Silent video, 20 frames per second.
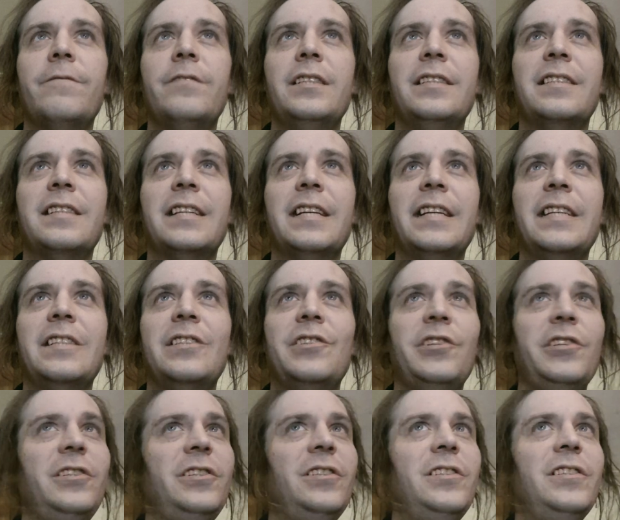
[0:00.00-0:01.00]
and it's like,
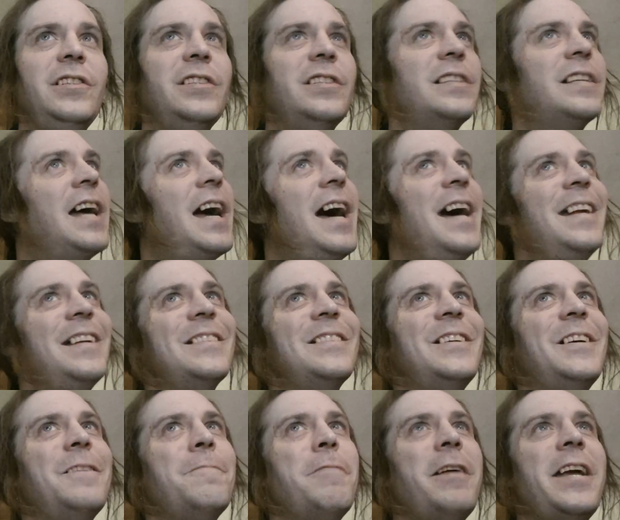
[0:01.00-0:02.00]
I don't
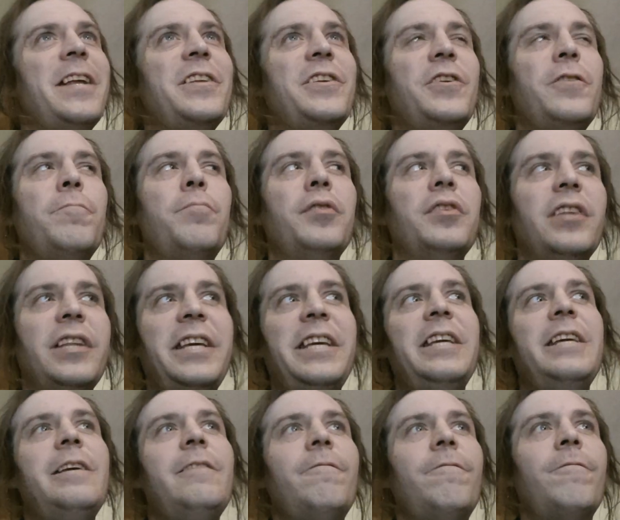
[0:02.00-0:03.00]
know, man, you
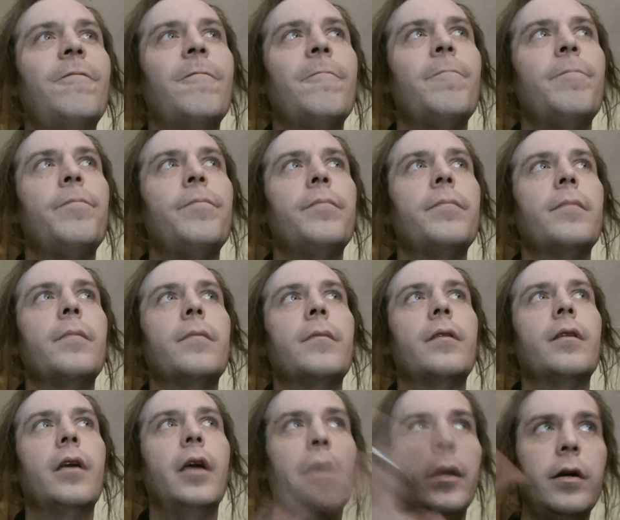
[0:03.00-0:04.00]
believe
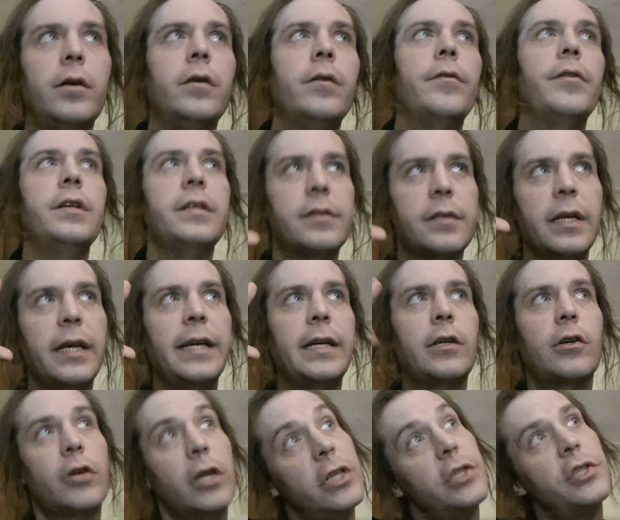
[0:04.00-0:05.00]
in all this, like,
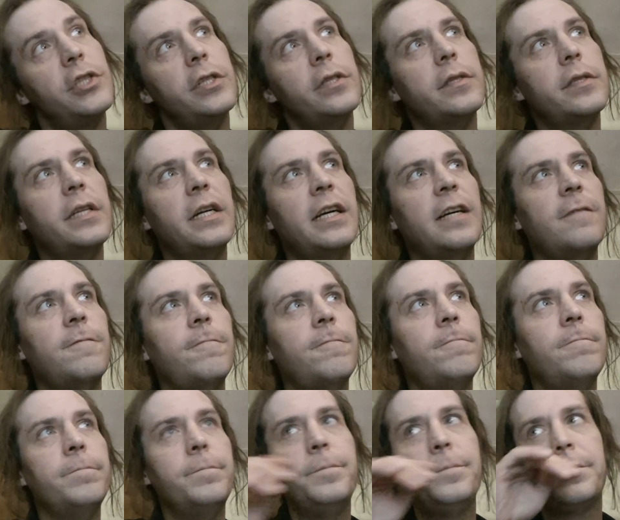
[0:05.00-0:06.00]
Christian stuff.
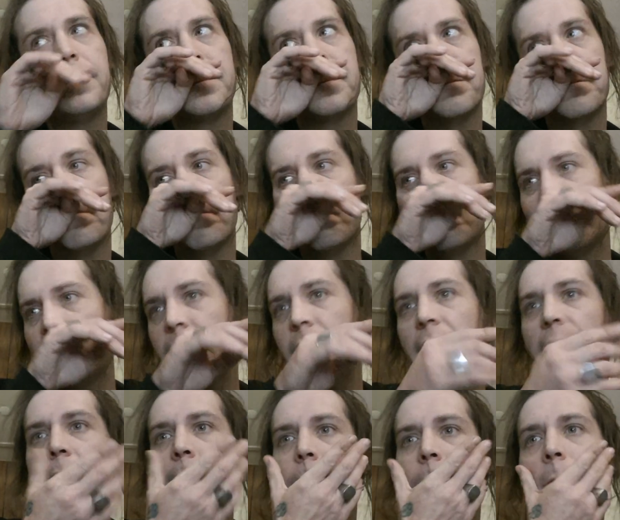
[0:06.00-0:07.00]

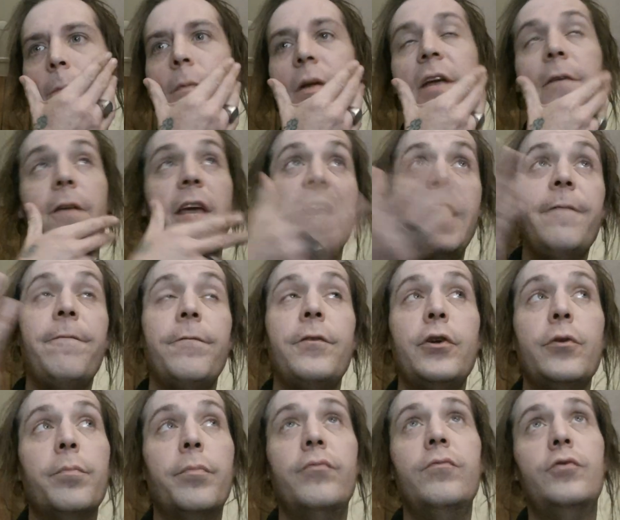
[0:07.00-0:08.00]
I would, if
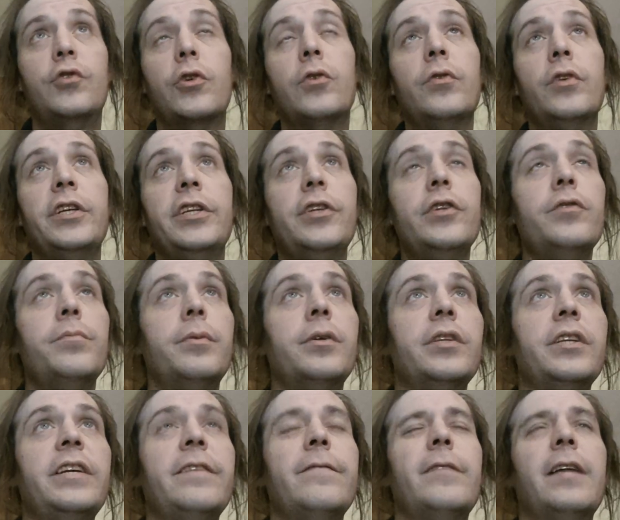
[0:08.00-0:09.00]
you truly do
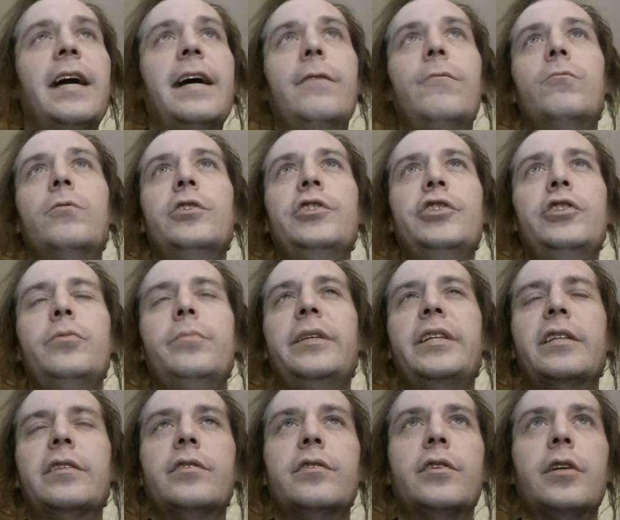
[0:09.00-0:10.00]
believe that, wouldn't you be
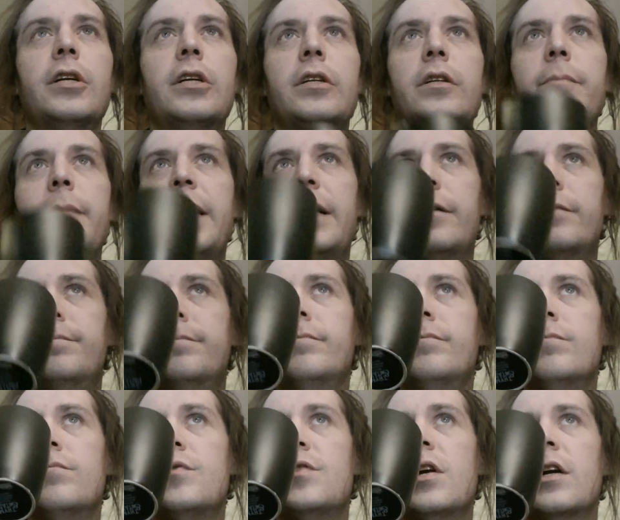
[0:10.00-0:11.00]
concerned about
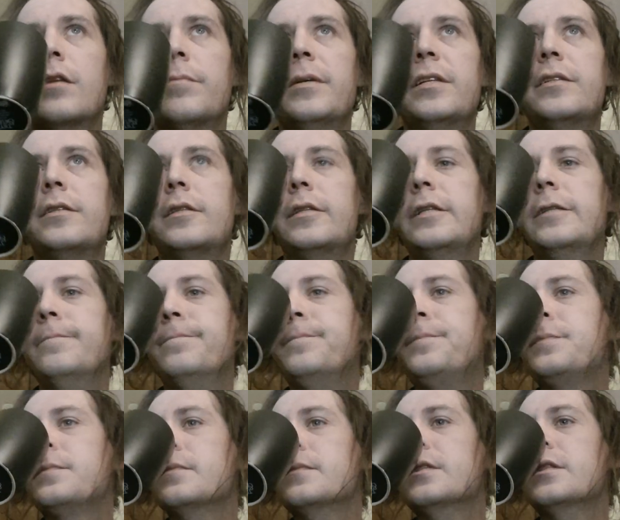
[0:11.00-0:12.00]
succubus then?
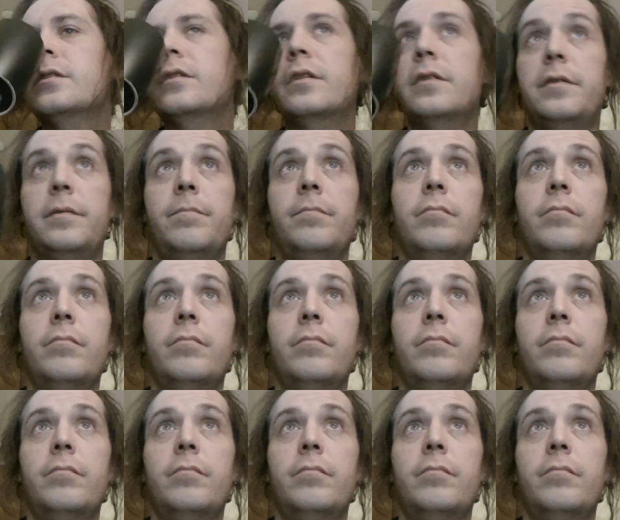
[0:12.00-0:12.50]
Because